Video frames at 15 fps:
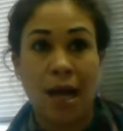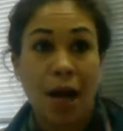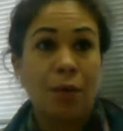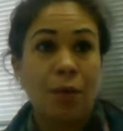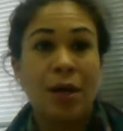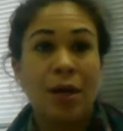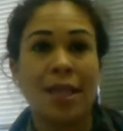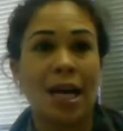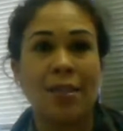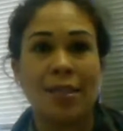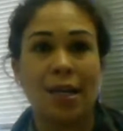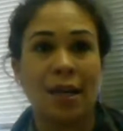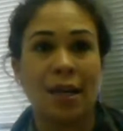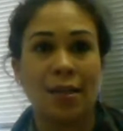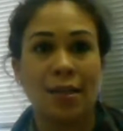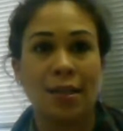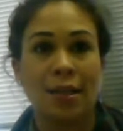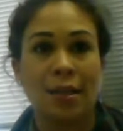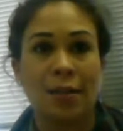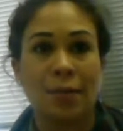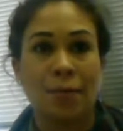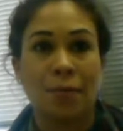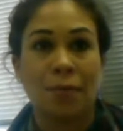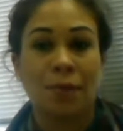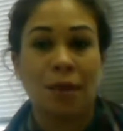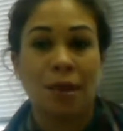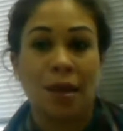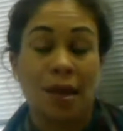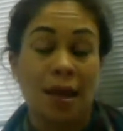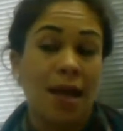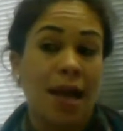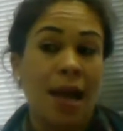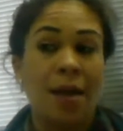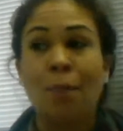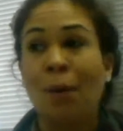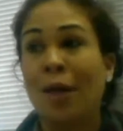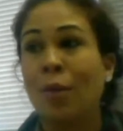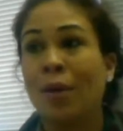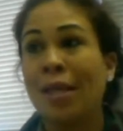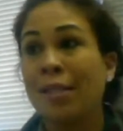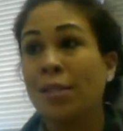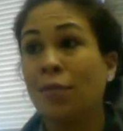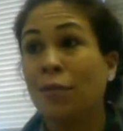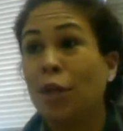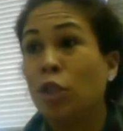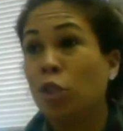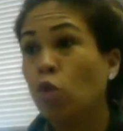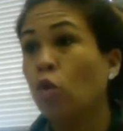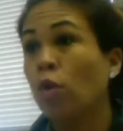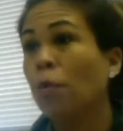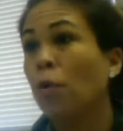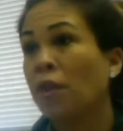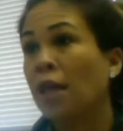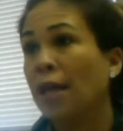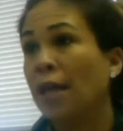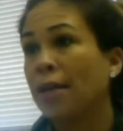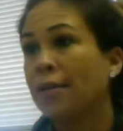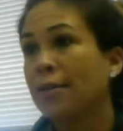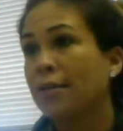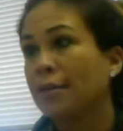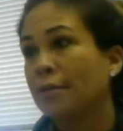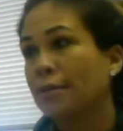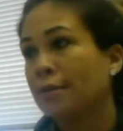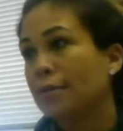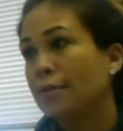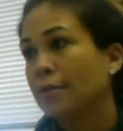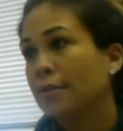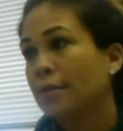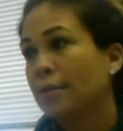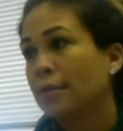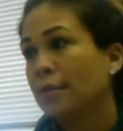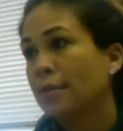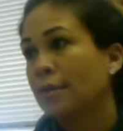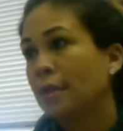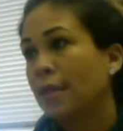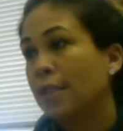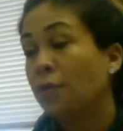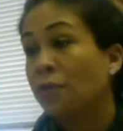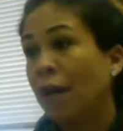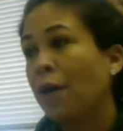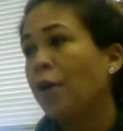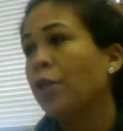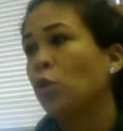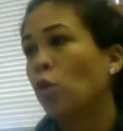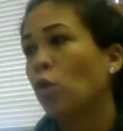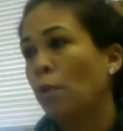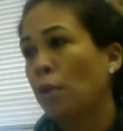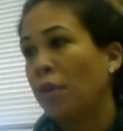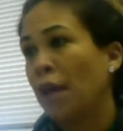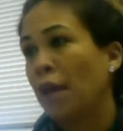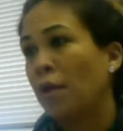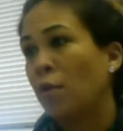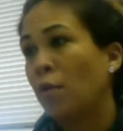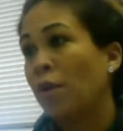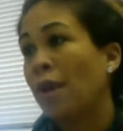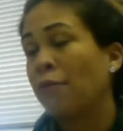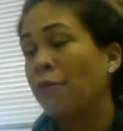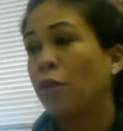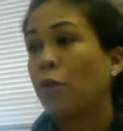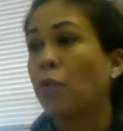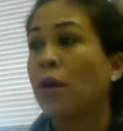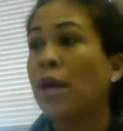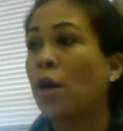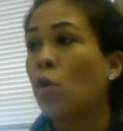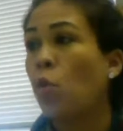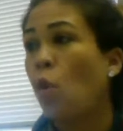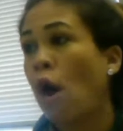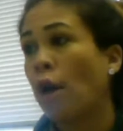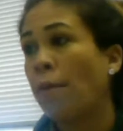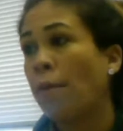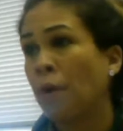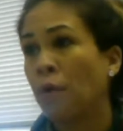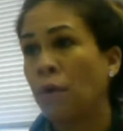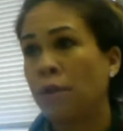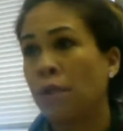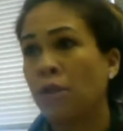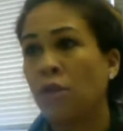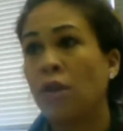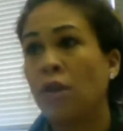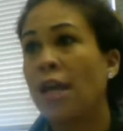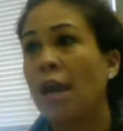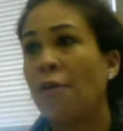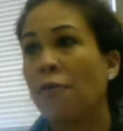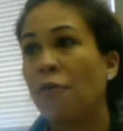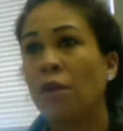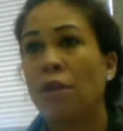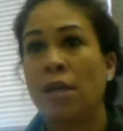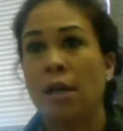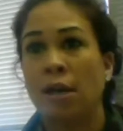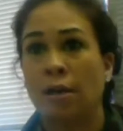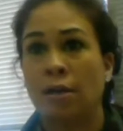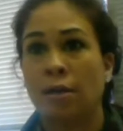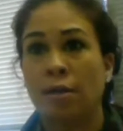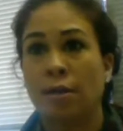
do we get that done? And by the way, that's a very doable thing. It's a very doable thing. We have 3 quantum bonuses you can get for the year,